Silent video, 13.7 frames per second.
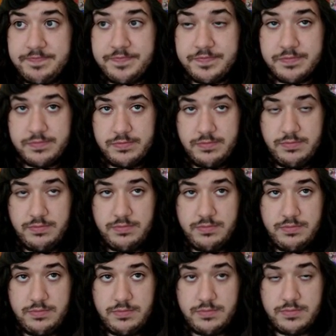
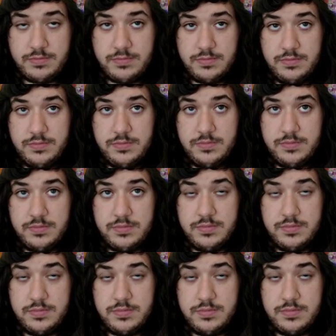Nothing is said.